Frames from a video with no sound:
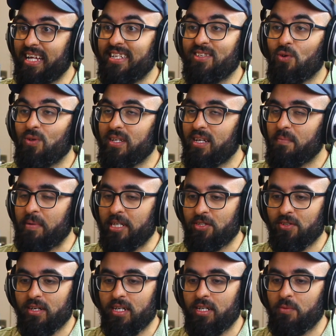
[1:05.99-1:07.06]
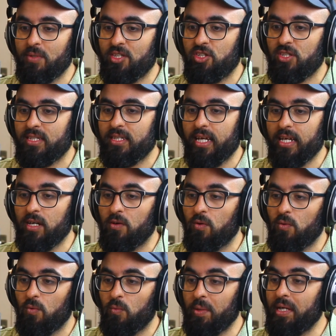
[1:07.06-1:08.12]
It's only on Patreon, and it was just like
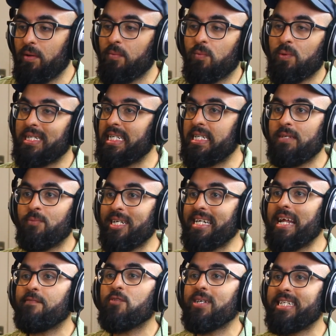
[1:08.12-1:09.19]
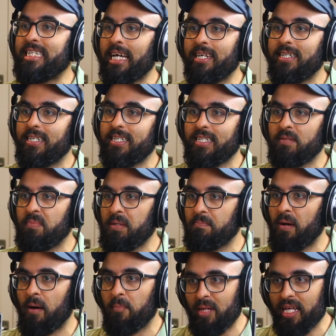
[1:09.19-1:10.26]
we never intended it to be
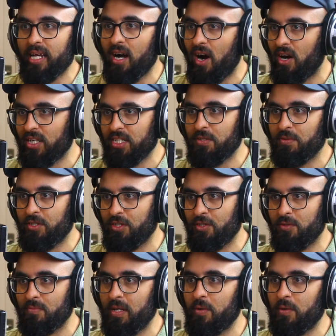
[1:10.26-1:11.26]
public on YouTube.